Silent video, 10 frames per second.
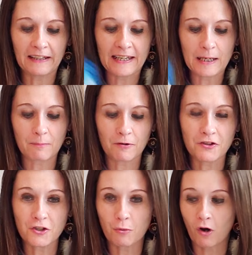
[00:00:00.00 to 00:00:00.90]
Libra?
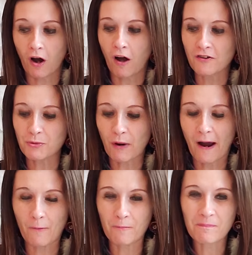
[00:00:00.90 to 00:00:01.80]
Two cards,
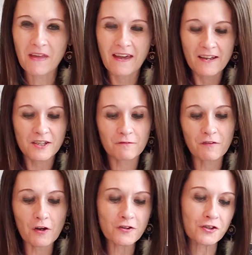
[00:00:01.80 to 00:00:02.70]
wow. So the
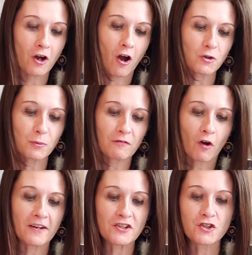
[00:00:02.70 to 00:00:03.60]
first card we've
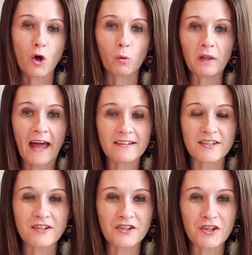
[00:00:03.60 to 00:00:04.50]
got is Soul
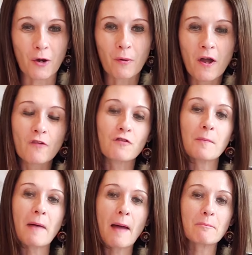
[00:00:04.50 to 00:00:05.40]
Lesson. So
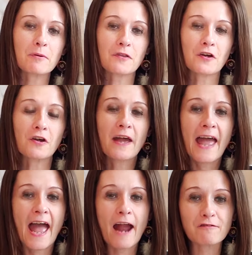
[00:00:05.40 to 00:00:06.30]
remember that
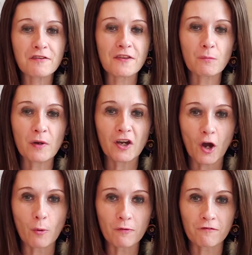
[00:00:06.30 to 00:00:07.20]
everything we
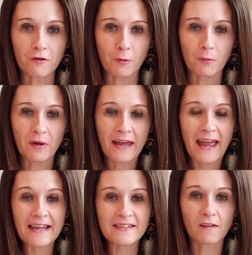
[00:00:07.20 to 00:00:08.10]
go through
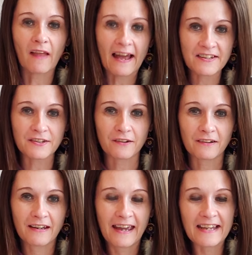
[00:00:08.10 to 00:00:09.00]
is a lesson.
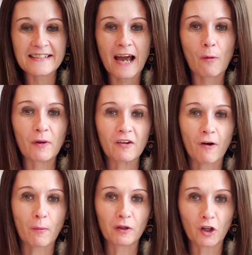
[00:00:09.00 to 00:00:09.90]
It's how we
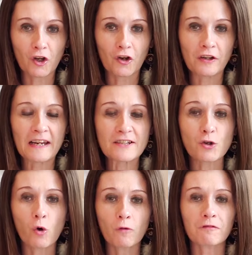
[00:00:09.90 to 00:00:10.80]
grow and learn and it's
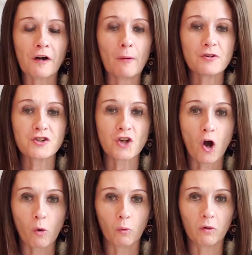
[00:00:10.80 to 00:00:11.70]
all for our
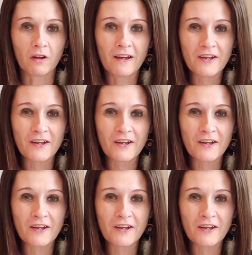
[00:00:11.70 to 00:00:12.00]
soul.